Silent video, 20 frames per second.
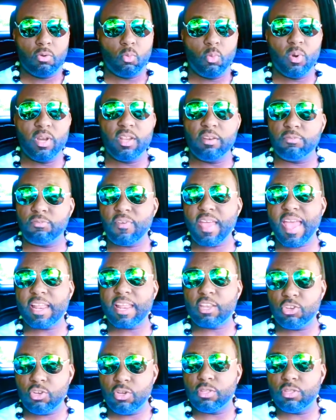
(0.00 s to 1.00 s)
when in
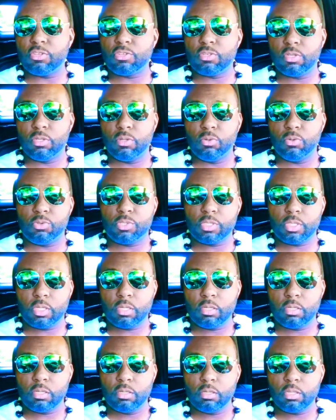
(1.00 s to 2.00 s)
fact you're the
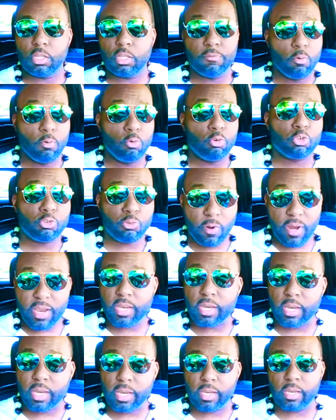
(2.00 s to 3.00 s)
solution through
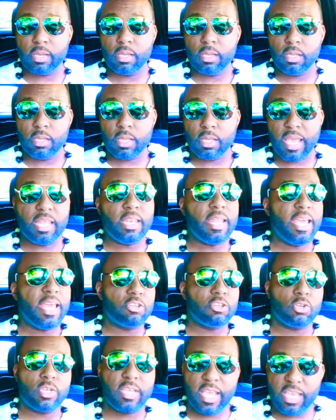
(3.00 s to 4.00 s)
training and
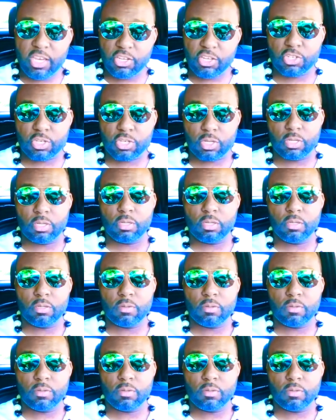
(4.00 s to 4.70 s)
education.